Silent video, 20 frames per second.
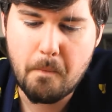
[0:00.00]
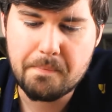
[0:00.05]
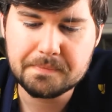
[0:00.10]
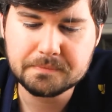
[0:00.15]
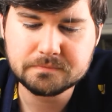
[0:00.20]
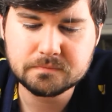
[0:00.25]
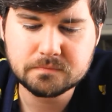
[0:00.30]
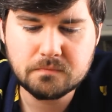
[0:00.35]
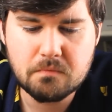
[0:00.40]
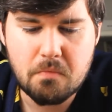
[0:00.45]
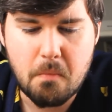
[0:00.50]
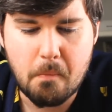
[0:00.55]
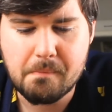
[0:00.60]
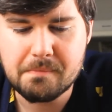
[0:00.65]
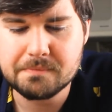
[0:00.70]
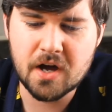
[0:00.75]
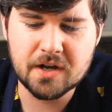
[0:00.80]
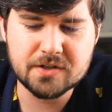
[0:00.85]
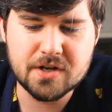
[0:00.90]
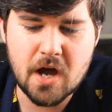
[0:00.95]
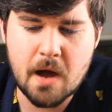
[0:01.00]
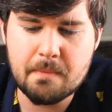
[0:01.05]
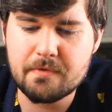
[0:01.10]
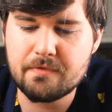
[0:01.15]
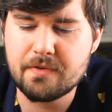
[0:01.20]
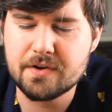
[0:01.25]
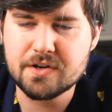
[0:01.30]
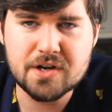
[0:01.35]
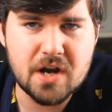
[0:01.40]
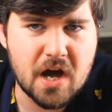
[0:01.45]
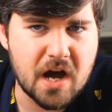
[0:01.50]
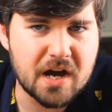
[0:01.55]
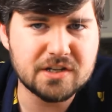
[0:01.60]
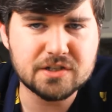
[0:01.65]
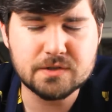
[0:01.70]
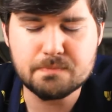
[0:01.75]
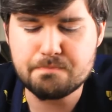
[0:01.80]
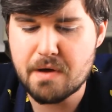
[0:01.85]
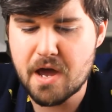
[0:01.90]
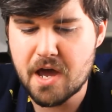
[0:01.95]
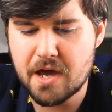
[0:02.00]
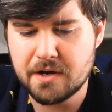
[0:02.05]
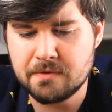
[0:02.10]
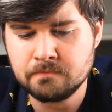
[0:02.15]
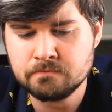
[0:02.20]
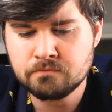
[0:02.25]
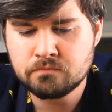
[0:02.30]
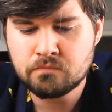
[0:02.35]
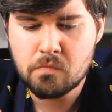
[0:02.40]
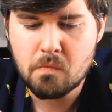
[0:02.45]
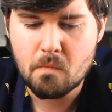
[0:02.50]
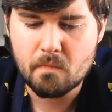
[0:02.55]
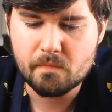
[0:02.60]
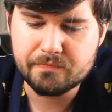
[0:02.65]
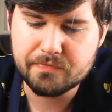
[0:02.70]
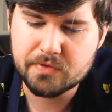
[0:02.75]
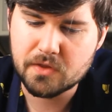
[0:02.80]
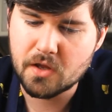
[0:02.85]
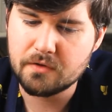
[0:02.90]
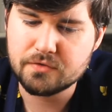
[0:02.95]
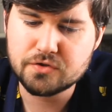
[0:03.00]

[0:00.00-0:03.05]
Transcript: And then just on top of a nice bed of